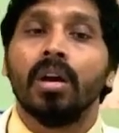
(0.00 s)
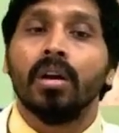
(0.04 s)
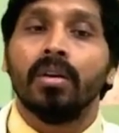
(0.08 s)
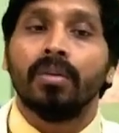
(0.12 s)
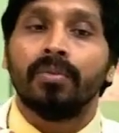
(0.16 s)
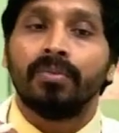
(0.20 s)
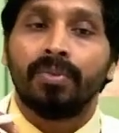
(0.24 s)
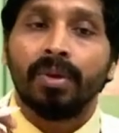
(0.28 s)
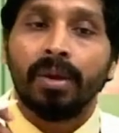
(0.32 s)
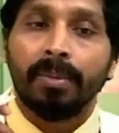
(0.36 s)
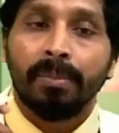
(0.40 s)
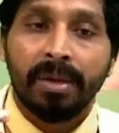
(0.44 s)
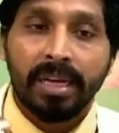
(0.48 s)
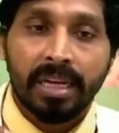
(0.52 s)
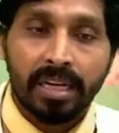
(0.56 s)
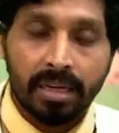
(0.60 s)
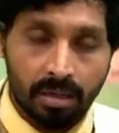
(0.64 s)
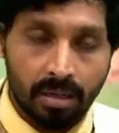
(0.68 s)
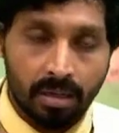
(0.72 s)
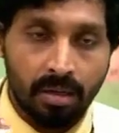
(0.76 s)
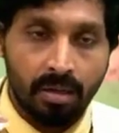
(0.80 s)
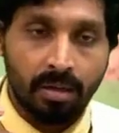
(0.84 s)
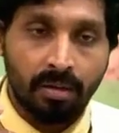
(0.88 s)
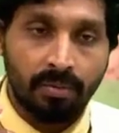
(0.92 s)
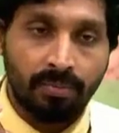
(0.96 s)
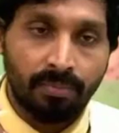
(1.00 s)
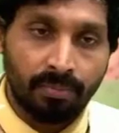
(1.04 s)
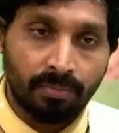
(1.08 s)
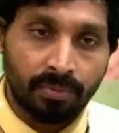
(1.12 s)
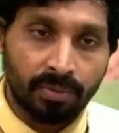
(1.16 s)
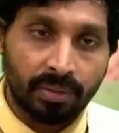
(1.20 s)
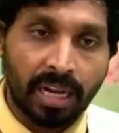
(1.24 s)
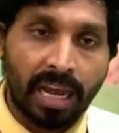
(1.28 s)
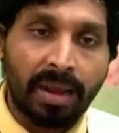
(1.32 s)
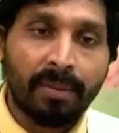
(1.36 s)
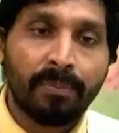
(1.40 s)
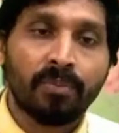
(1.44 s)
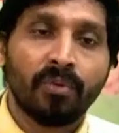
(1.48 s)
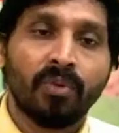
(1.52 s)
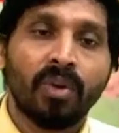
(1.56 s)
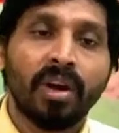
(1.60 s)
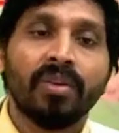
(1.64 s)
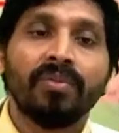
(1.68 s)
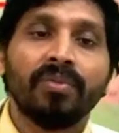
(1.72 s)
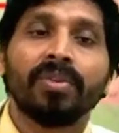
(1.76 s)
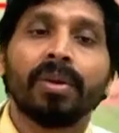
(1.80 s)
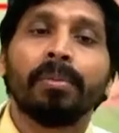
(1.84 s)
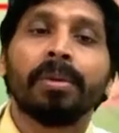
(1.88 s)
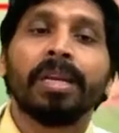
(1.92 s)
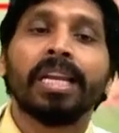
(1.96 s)
type 1
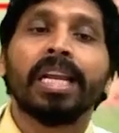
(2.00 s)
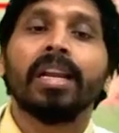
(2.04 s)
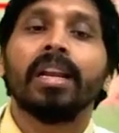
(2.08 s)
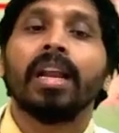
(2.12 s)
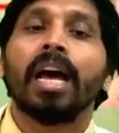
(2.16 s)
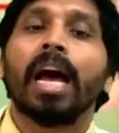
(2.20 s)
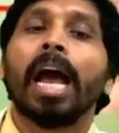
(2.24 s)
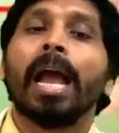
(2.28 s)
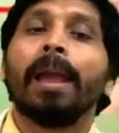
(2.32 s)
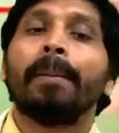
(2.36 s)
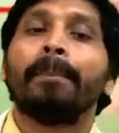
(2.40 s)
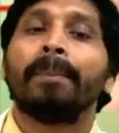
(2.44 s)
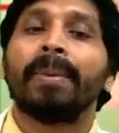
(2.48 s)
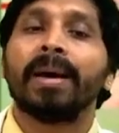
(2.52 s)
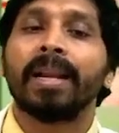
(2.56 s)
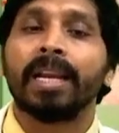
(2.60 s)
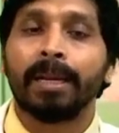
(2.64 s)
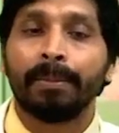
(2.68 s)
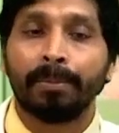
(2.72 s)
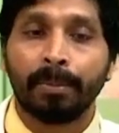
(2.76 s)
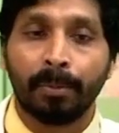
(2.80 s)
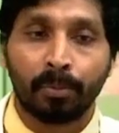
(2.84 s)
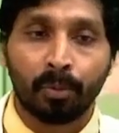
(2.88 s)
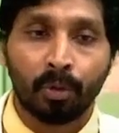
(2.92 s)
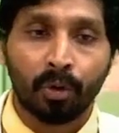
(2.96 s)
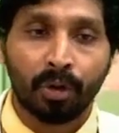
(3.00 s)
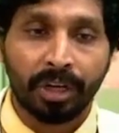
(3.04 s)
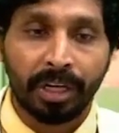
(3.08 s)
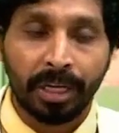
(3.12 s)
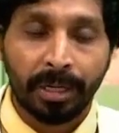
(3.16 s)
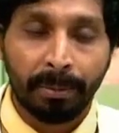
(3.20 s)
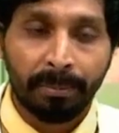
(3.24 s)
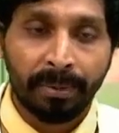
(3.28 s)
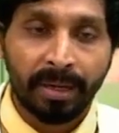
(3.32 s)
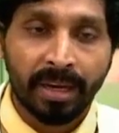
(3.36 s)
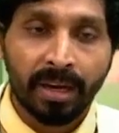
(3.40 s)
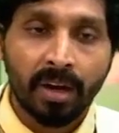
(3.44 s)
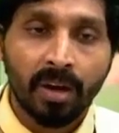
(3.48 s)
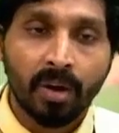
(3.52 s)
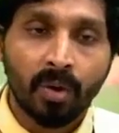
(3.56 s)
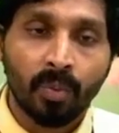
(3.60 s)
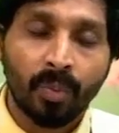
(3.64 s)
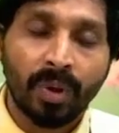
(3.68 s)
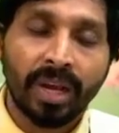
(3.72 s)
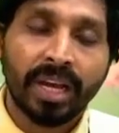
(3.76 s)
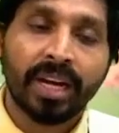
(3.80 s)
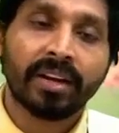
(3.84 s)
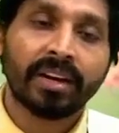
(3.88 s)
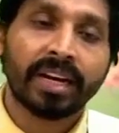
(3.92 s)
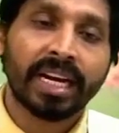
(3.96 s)
familial hyperlipoproteinemia,
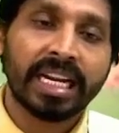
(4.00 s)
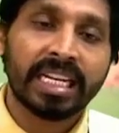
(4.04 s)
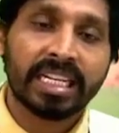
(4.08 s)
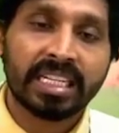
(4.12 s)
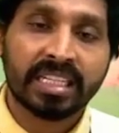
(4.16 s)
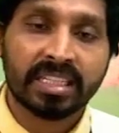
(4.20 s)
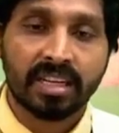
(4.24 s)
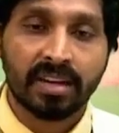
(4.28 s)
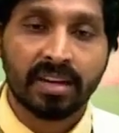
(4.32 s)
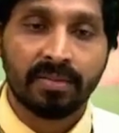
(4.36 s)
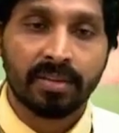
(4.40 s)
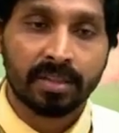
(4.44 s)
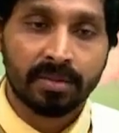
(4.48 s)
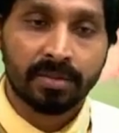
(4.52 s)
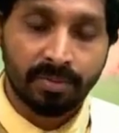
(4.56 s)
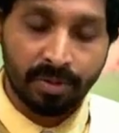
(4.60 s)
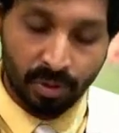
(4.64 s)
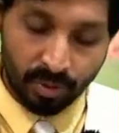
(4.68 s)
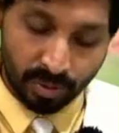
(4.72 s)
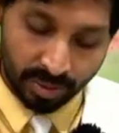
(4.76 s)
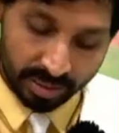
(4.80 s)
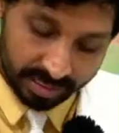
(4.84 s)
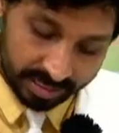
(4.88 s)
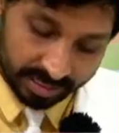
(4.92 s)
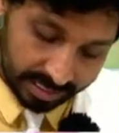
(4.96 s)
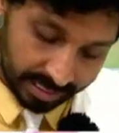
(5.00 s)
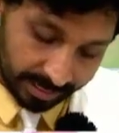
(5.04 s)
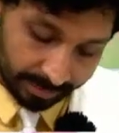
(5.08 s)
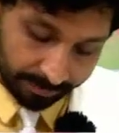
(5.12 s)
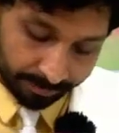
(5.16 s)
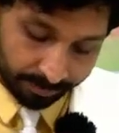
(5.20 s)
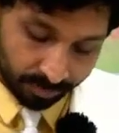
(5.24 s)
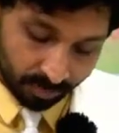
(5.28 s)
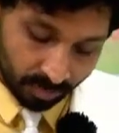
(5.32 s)
where triglyceride levels you can see.